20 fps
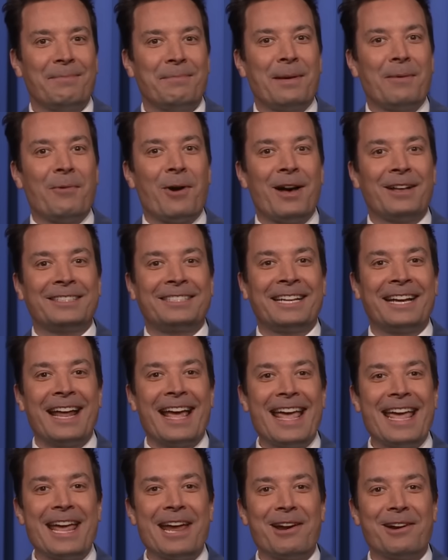Meanwhile,
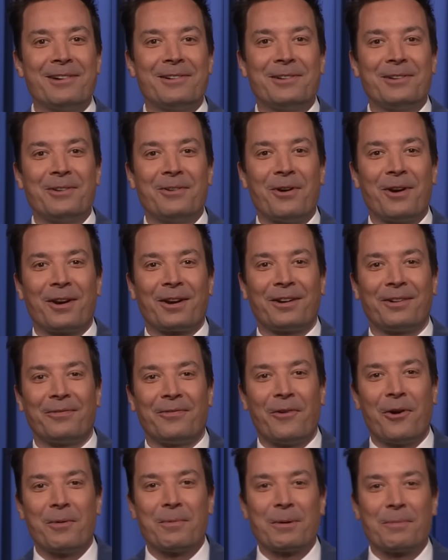today here in New York,
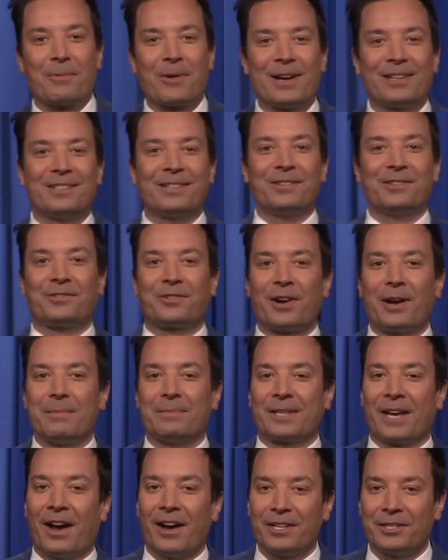former President
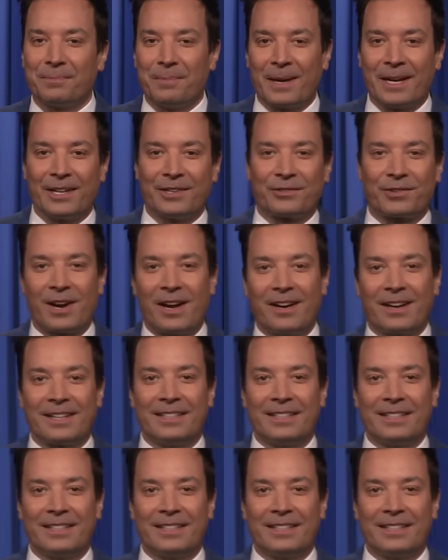Trump's hush money trial